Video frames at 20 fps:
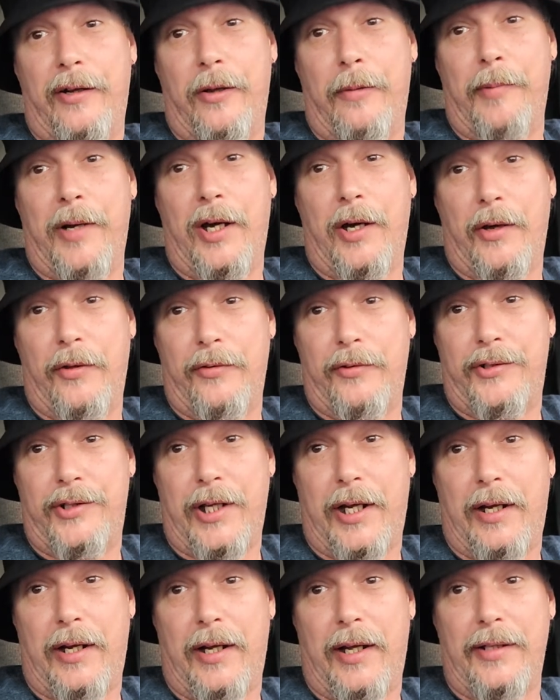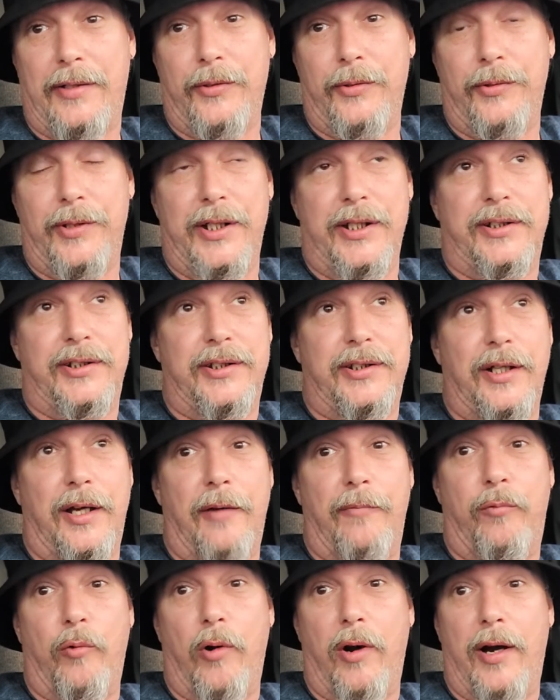on my other channel, I do this
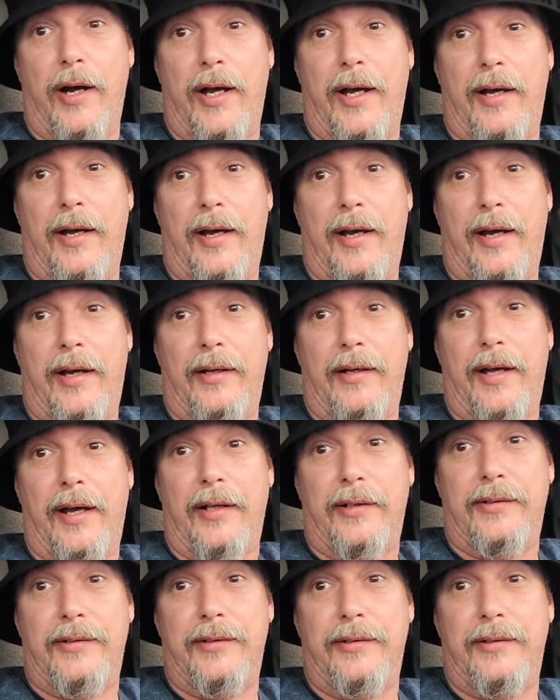stuff where I